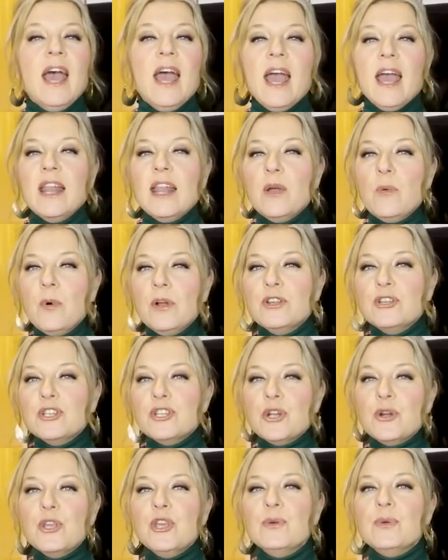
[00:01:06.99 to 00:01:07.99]
And I want to
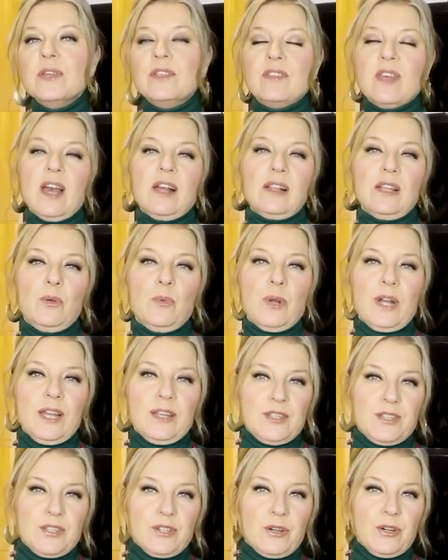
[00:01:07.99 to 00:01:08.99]
show you exactly what I
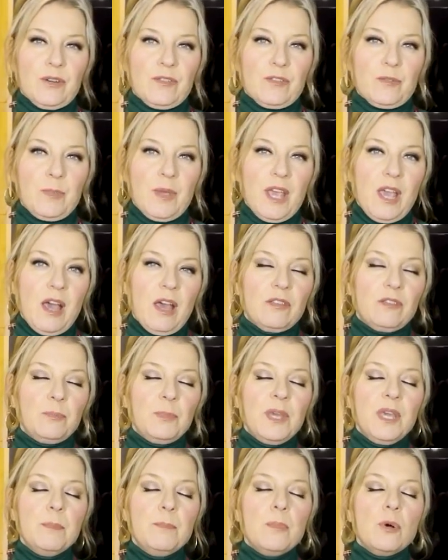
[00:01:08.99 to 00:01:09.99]
served because
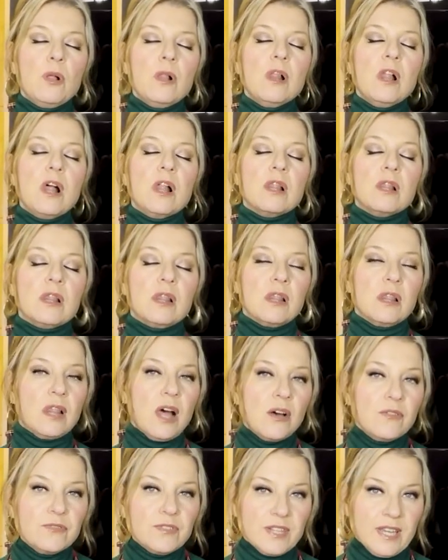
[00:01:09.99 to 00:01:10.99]
people
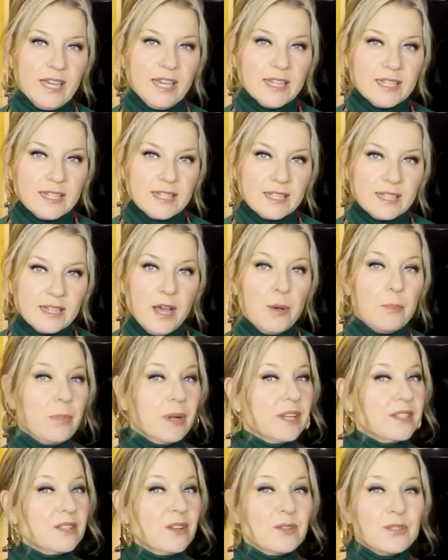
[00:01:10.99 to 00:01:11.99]
loved it,
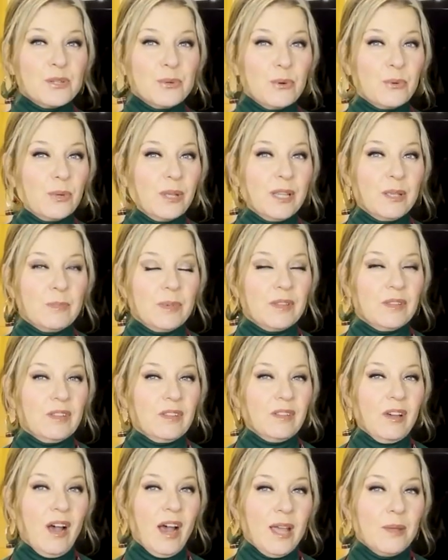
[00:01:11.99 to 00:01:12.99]
but it's also a really busy
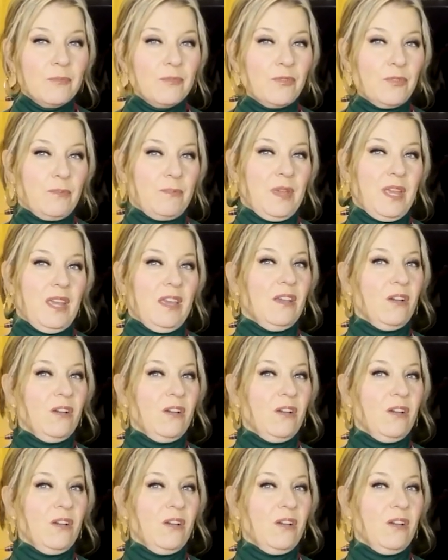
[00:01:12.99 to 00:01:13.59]
time for me.